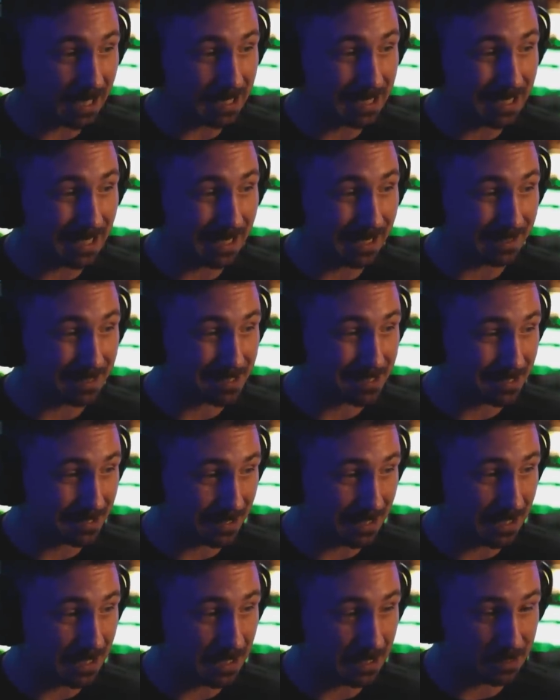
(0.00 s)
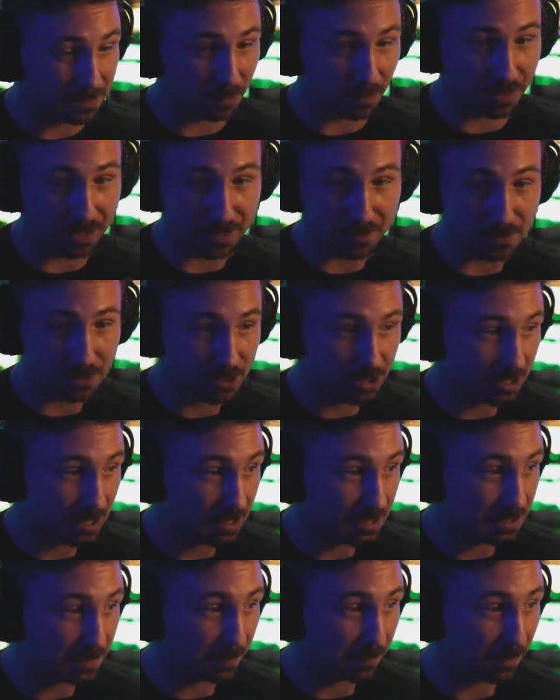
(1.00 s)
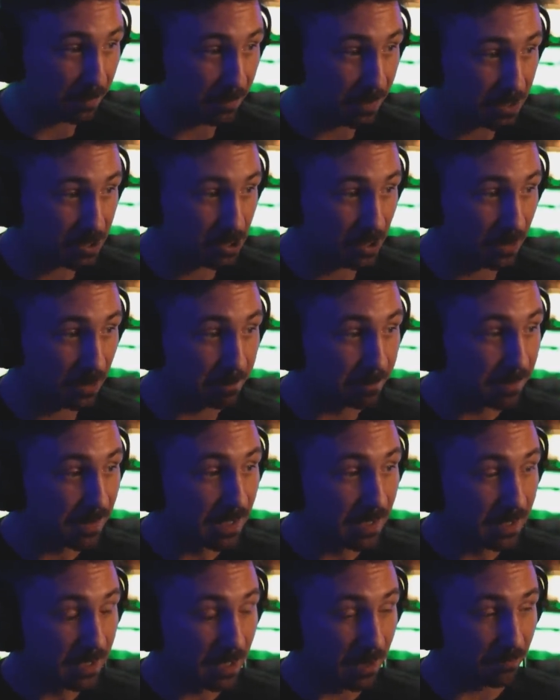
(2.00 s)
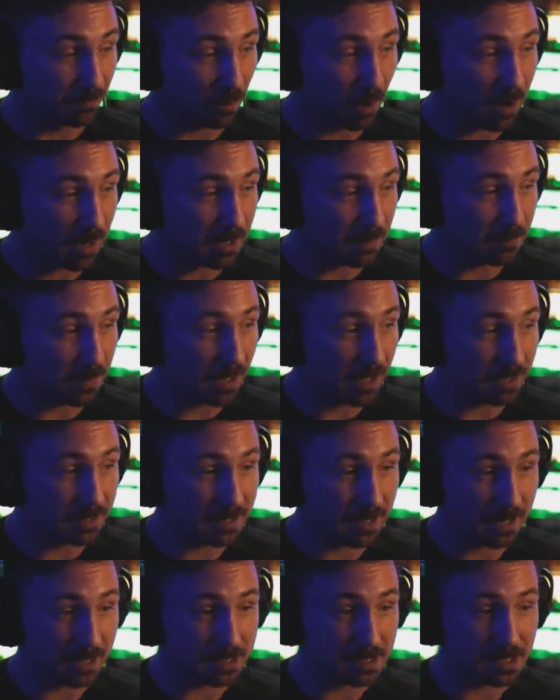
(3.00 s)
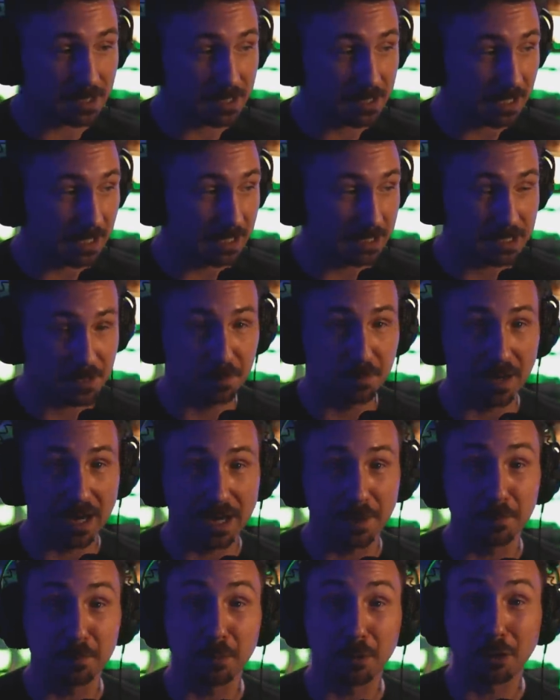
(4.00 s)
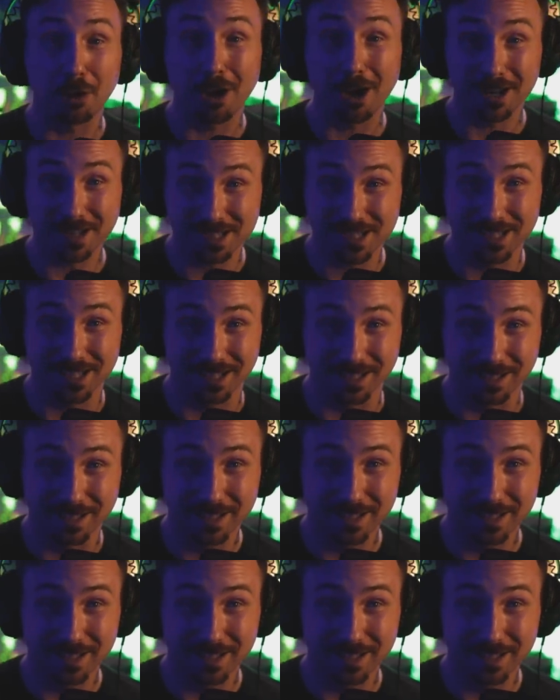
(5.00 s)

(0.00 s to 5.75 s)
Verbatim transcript: can't sneeze without G's permission. If Rocket Man attacks us, it's by proxy.